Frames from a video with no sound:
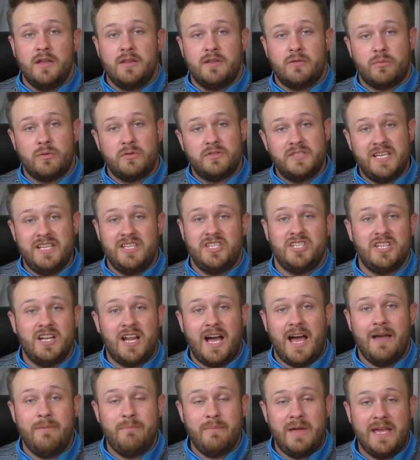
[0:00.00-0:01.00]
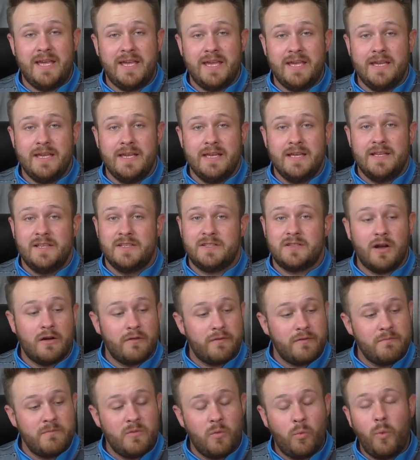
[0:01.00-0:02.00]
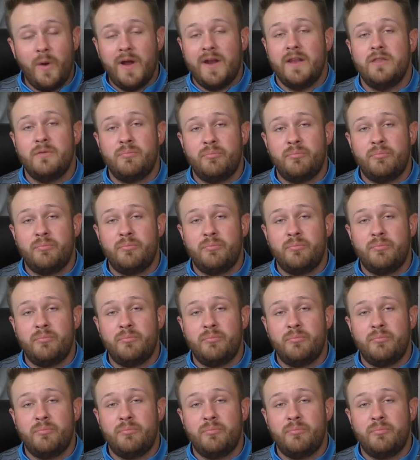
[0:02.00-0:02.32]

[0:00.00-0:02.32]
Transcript: The rotation I'm making is all from the weight